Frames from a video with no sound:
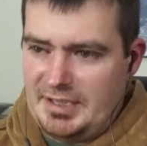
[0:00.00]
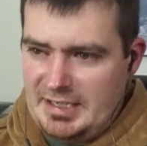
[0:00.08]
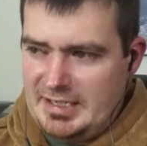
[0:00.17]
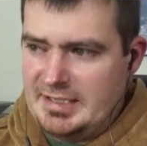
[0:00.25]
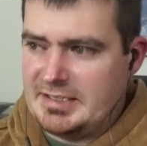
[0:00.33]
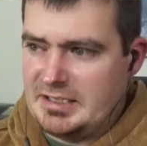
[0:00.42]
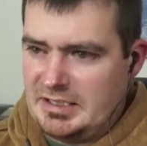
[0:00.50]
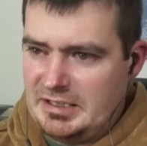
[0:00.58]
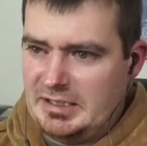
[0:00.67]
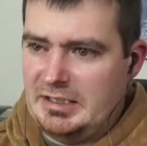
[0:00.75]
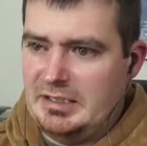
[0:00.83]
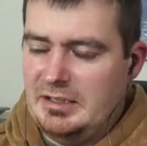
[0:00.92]

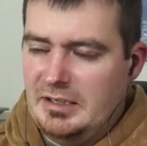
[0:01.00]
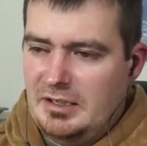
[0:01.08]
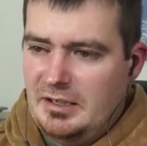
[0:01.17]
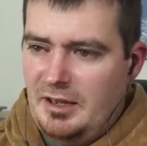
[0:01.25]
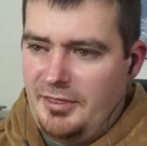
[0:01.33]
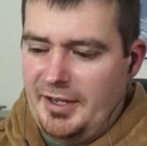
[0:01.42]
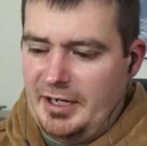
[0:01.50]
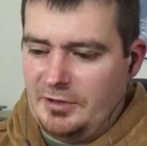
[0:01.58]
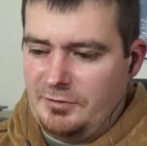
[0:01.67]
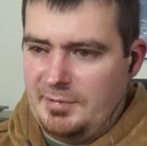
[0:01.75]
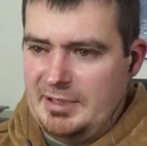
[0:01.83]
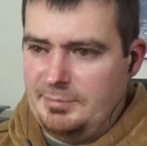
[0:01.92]
Easier things
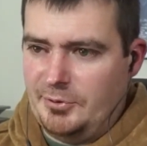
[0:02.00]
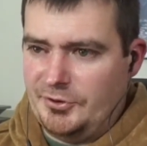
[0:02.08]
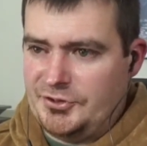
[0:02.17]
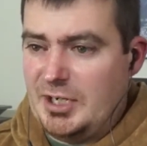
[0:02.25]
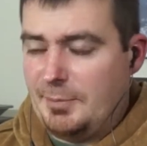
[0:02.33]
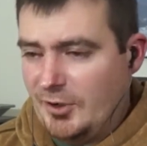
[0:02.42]
for people to